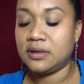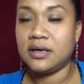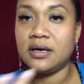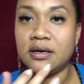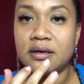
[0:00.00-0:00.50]

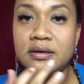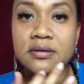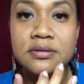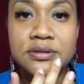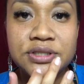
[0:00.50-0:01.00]

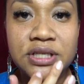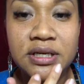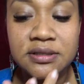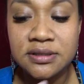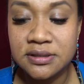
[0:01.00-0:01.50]
and
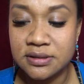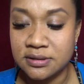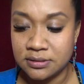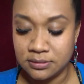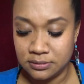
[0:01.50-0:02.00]

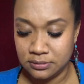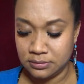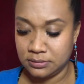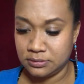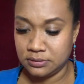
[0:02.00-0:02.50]
just
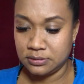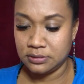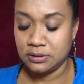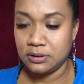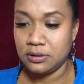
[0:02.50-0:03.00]

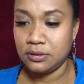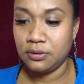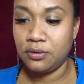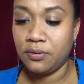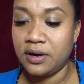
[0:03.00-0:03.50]

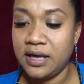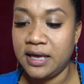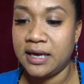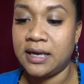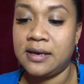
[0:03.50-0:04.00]
go
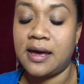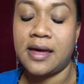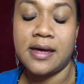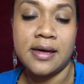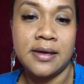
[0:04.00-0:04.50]
ahead
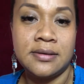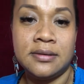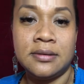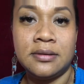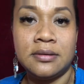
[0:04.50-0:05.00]

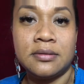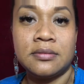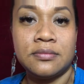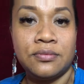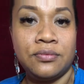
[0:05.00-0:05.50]
and
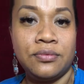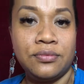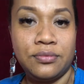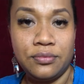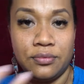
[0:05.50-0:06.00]

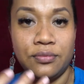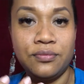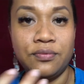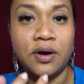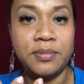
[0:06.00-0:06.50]

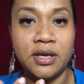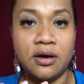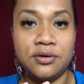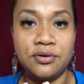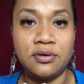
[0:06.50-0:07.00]
rub it
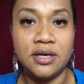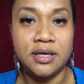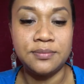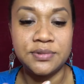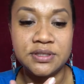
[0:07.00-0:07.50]
on your
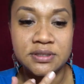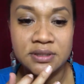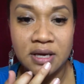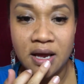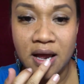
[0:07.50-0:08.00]
lips.